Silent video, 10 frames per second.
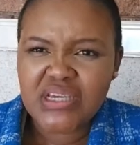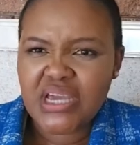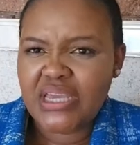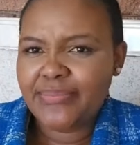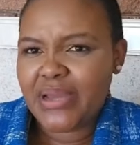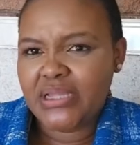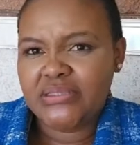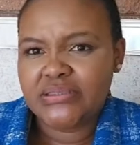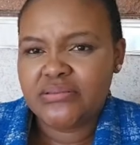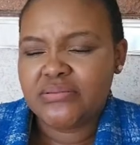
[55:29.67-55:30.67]
hi
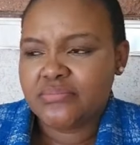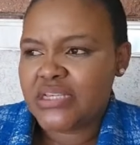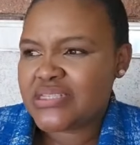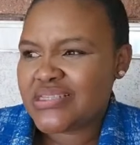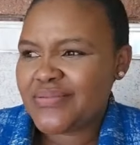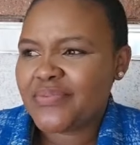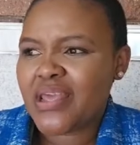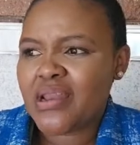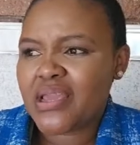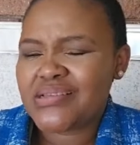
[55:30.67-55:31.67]
man, when I
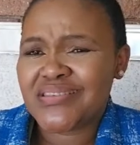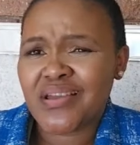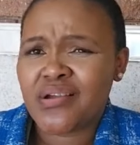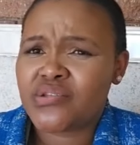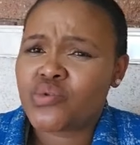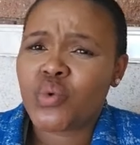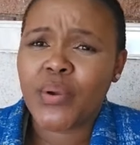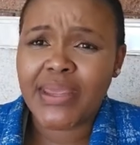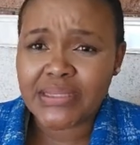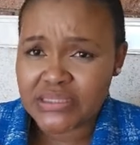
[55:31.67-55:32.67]
think I was
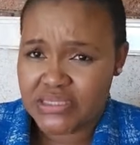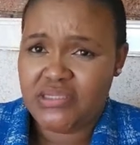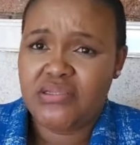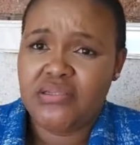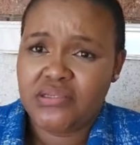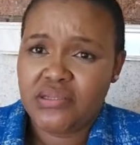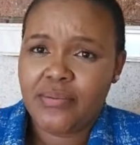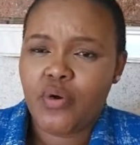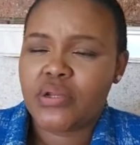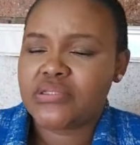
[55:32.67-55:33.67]
20. Yeah,
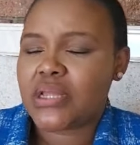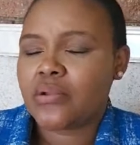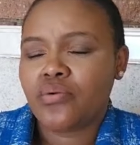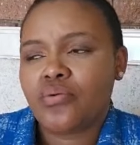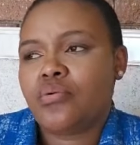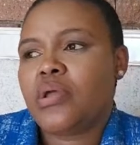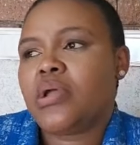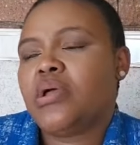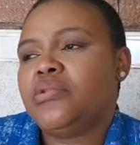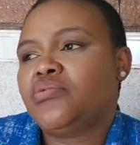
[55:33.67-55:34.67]
but I was like, no, no, no, I
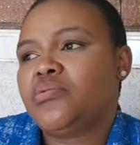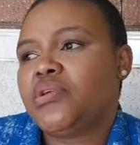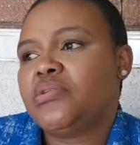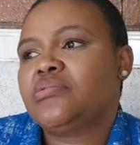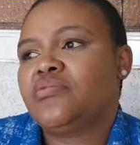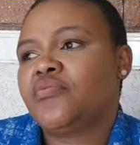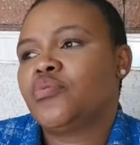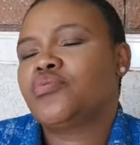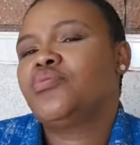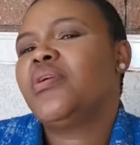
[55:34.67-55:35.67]
can't do that. We've
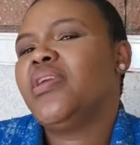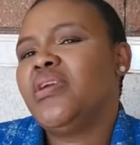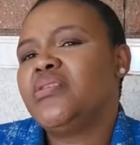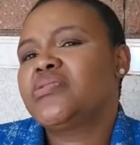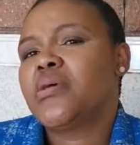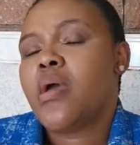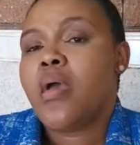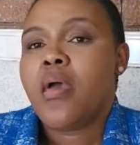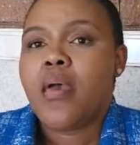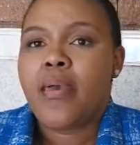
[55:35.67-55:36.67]
got two kids.
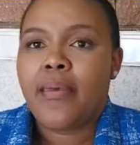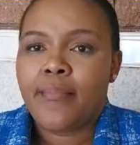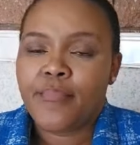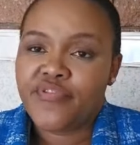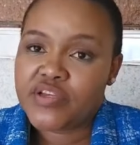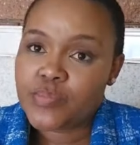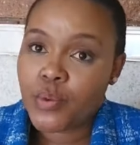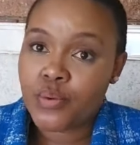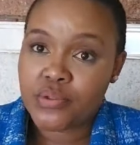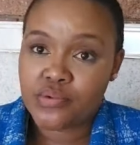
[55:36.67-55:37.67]
Um,
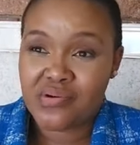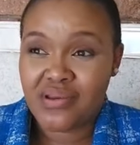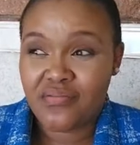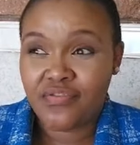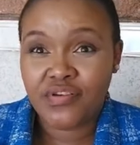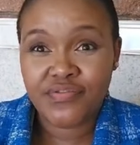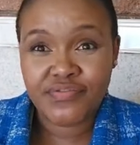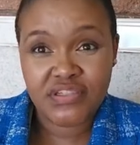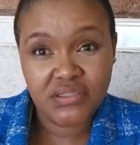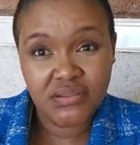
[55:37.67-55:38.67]
firstborn was already
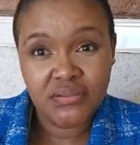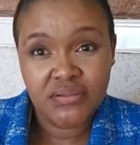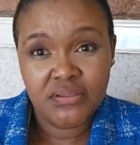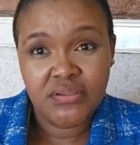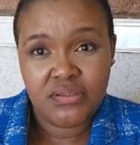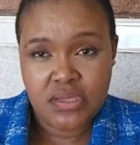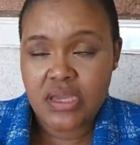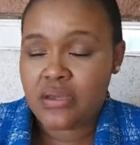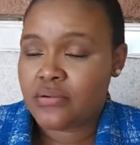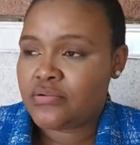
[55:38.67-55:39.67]
15
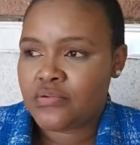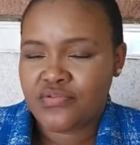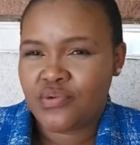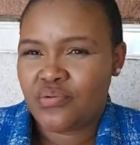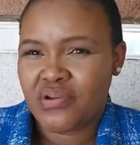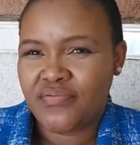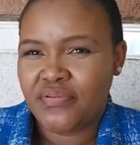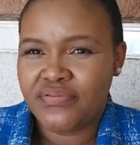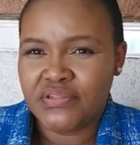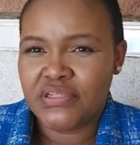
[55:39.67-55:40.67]
yeah it was already
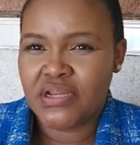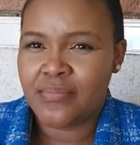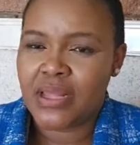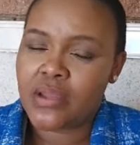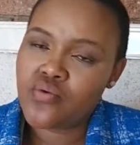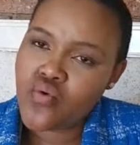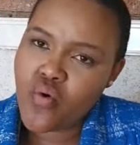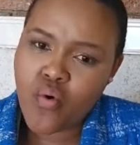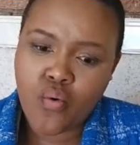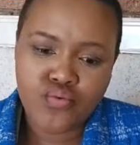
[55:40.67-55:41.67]
15 and i'm like
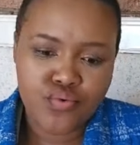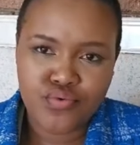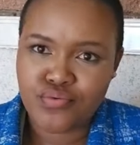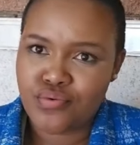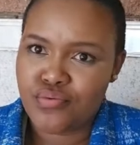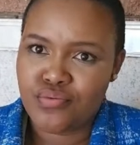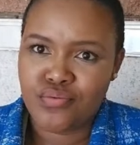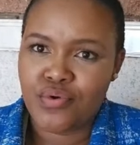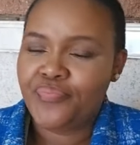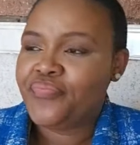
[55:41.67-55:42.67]
no no no no no no no